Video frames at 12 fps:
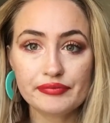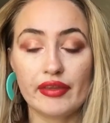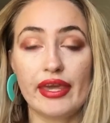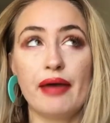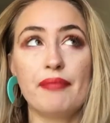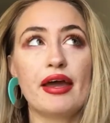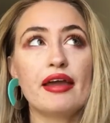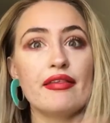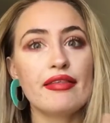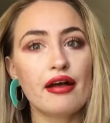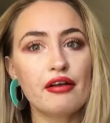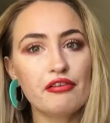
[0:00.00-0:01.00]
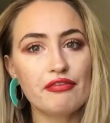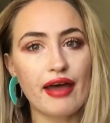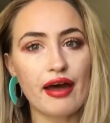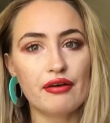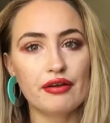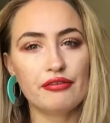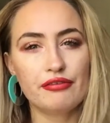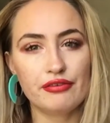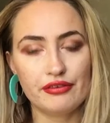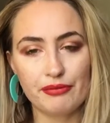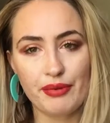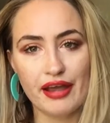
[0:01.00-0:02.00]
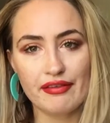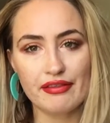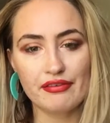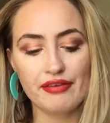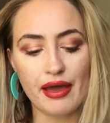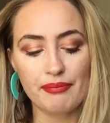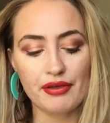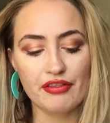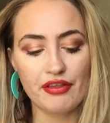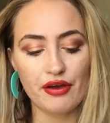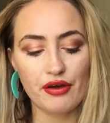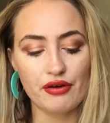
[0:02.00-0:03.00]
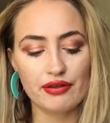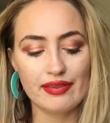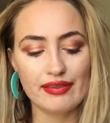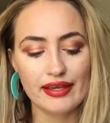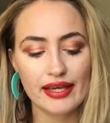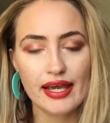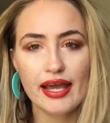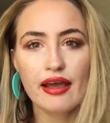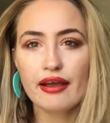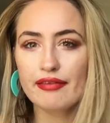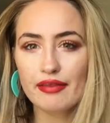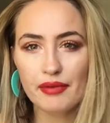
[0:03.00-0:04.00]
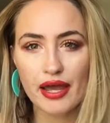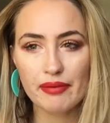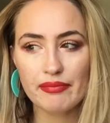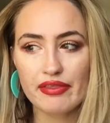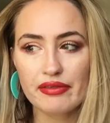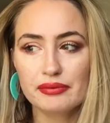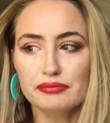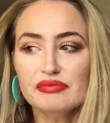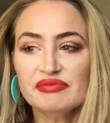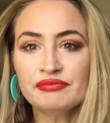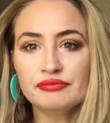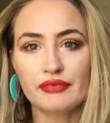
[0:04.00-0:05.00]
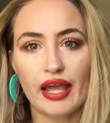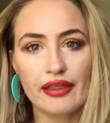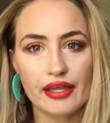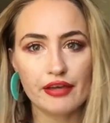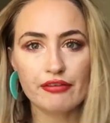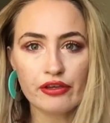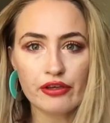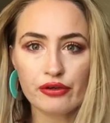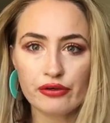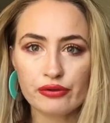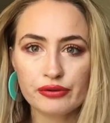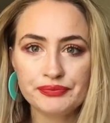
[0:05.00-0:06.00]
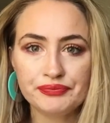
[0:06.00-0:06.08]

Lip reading: get myself out of depressive episodes. Because sometimes I think if you